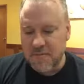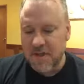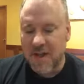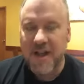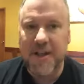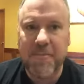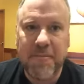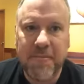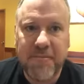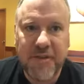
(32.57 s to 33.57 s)
I am
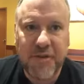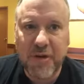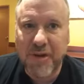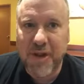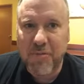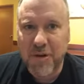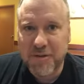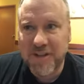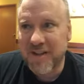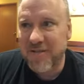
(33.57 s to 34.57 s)
strictly on
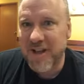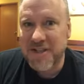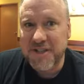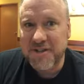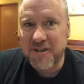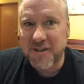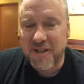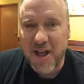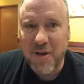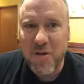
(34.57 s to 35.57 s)
protein, veggies, and a
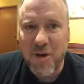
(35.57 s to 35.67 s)
lot of